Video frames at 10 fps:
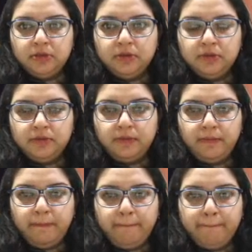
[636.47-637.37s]

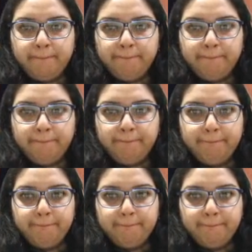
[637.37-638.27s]

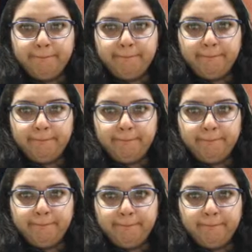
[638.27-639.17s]

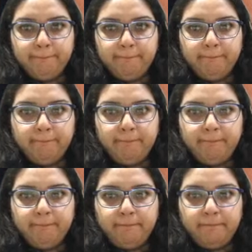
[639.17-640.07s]

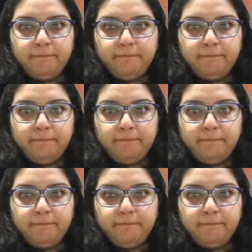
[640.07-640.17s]
No one is speaking in this clip.